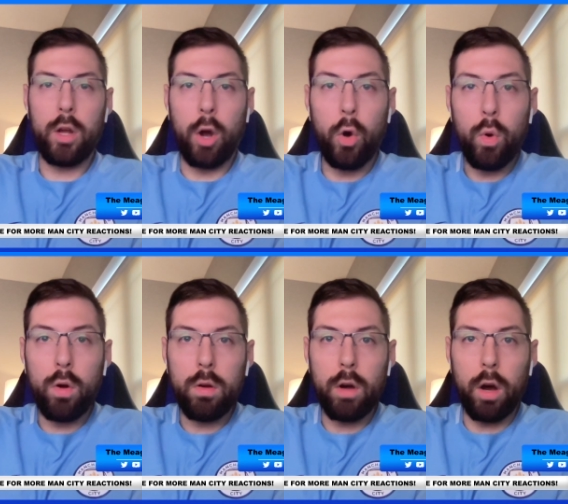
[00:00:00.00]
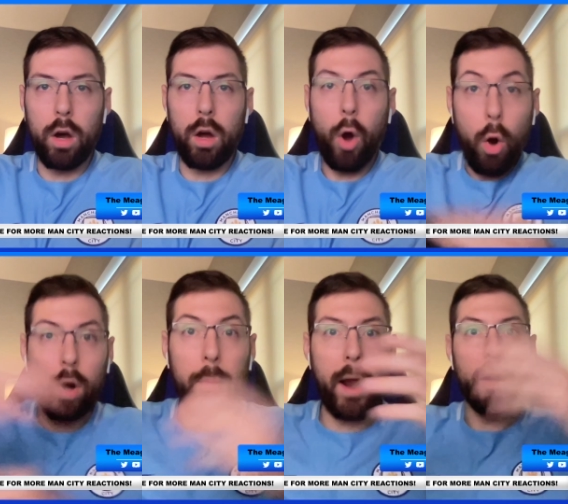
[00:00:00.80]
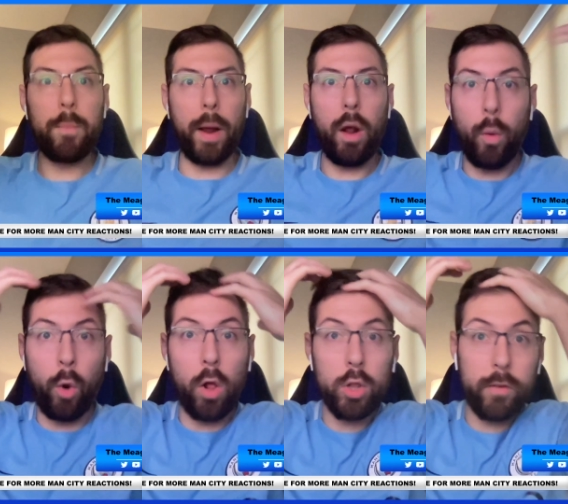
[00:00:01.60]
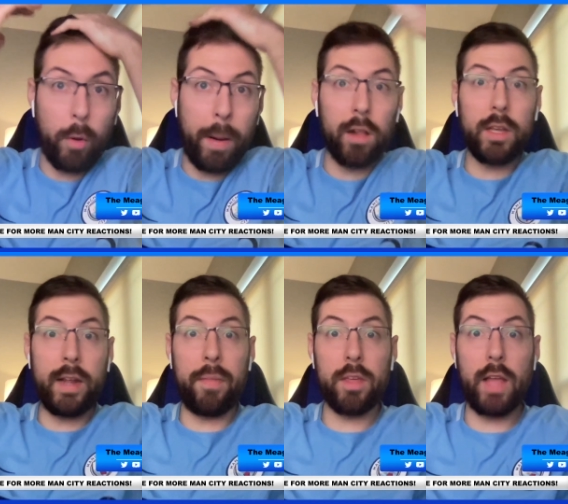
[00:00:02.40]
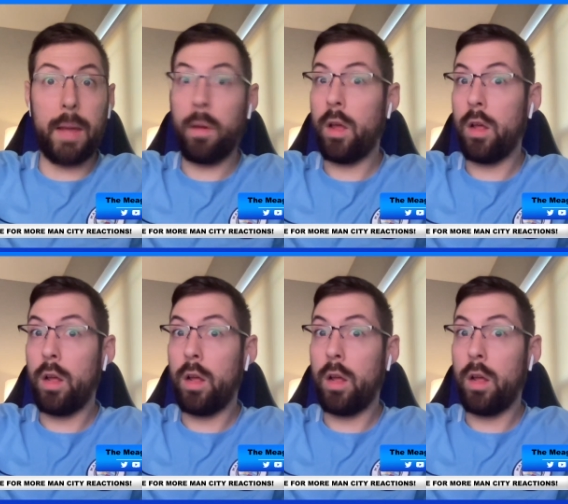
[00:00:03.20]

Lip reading: Oh, come on. We're all looking for a penalty again this time.